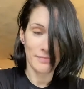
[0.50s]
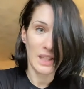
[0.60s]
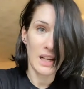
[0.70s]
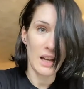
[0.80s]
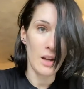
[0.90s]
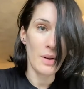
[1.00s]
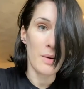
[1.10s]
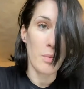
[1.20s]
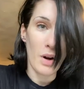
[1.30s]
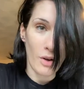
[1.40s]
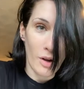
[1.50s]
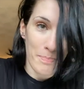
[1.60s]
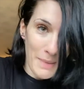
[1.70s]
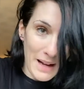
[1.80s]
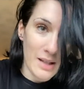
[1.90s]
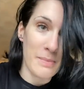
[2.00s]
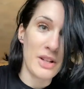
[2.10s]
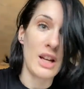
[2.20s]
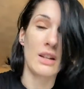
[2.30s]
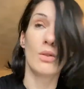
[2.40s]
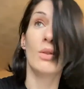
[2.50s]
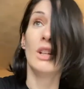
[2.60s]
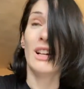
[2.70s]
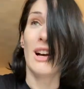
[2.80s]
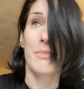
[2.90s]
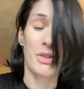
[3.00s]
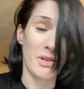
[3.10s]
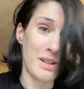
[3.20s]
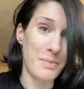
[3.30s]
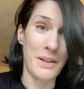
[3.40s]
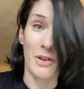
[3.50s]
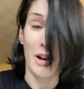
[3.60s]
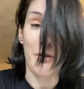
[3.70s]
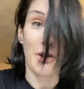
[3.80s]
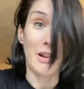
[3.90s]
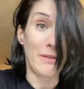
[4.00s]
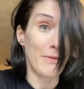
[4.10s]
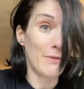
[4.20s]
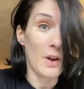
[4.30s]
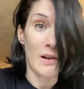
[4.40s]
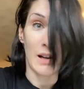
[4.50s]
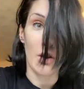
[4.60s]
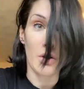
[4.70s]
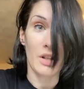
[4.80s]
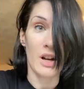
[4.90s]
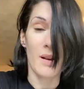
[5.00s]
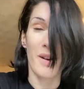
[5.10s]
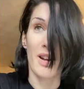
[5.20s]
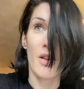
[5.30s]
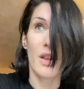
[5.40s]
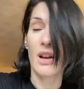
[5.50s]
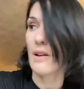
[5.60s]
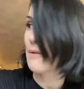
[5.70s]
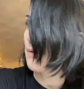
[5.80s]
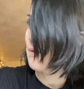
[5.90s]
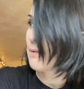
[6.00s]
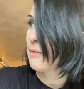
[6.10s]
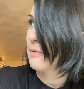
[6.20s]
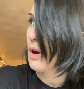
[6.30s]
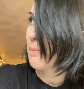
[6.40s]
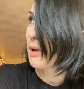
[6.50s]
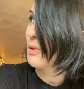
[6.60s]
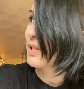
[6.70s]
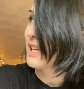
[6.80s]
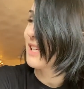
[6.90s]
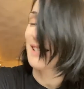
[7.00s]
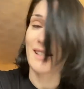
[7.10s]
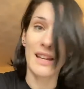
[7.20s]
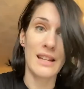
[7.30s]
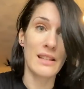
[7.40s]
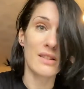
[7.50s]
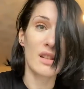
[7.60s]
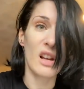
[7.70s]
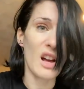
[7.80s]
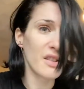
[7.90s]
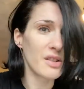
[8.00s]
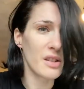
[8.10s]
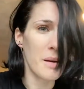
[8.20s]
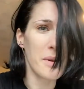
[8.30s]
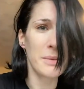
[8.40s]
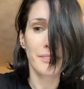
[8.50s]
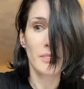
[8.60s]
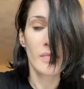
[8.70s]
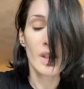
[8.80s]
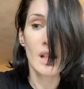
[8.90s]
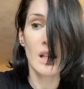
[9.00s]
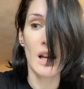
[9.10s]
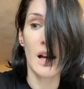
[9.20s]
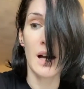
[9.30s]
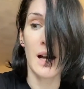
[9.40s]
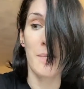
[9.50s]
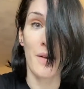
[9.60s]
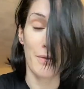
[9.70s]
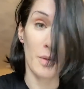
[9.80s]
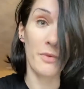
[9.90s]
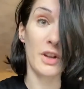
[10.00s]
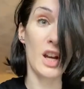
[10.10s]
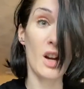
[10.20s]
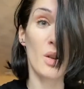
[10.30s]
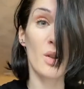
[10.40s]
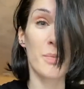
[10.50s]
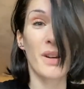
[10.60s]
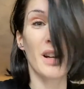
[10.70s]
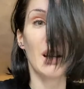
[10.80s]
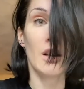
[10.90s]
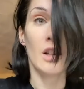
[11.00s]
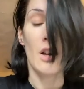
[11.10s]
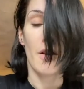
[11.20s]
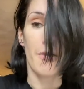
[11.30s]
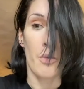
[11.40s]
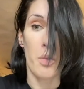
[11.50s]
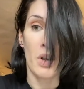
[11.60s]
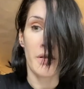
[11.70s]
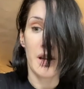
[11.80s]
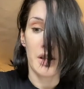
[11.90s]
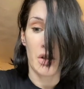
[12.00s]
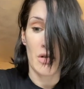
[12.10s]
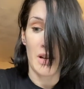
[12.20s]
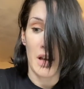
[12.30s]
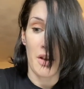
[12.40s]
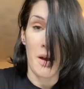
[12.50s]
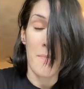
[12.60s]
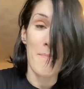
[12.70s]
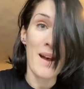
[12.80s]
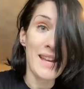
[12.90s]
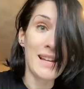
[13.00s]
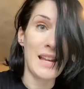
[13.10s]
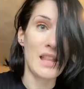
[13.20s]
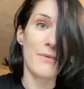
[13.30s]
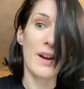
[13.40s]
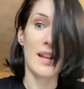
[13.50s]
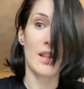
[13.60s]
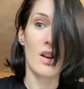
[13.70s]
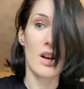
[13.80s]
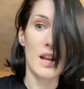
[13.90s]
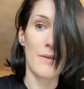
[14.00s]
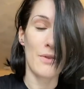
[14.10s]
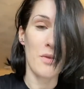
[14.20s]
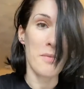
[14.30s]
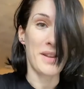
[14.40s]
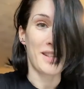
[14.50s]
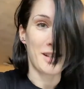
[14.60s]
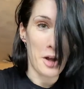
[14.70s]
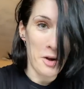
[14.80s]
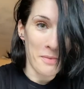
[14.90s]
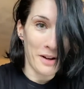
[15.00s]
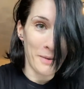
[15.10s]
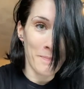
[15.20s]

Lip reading: Hello and welcome back to my channel. I'm sorry it's been a very, very, very long time. I don't think I've uploaded since last summer. I film videos, but for one reason or another, mainly the fact that I film them in slow-mo,